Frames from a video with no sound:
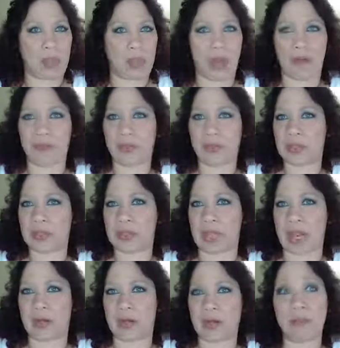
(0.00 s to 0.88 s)
governs
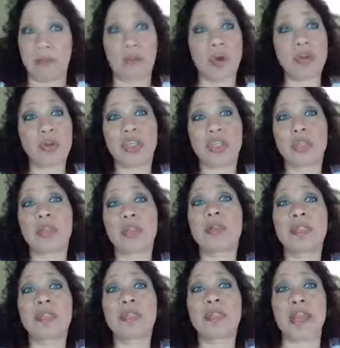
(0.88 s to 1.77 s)
our
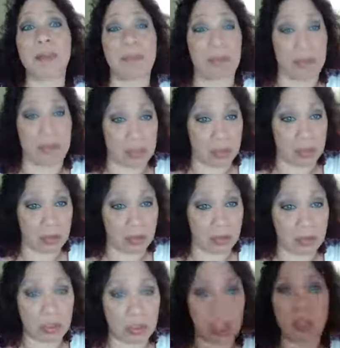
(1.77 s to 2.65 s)
emotional
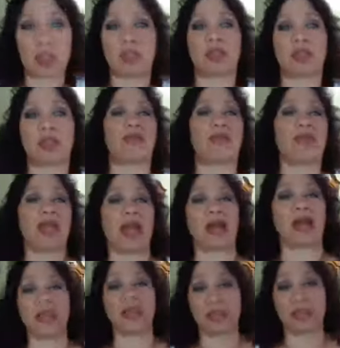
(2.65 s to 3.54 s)
temperament. So
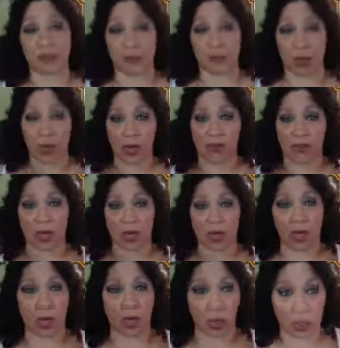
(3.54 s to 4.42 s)
regardless of whatever
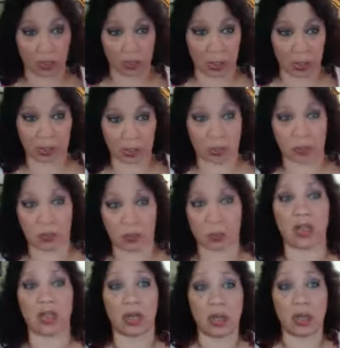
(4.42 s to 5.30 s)
your
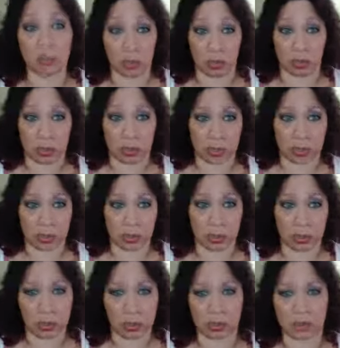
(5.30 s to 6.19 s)
moon
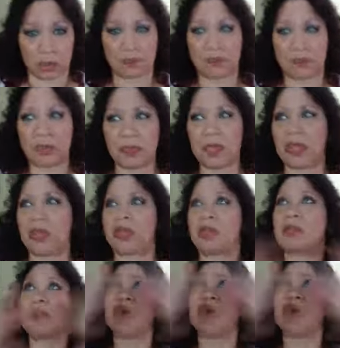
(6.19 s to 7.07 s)
is,
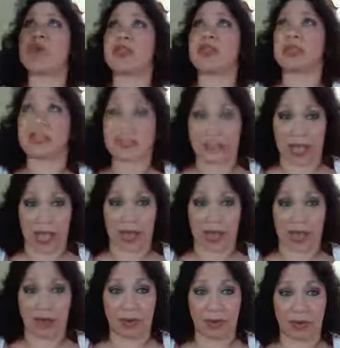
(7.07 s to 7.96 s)
the moon in the
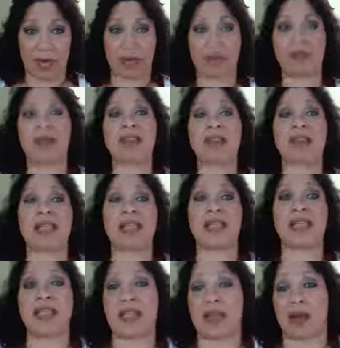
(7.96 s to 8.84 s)
sky right now is
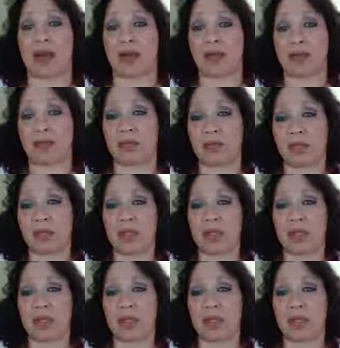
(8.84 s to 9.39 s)
in Leo.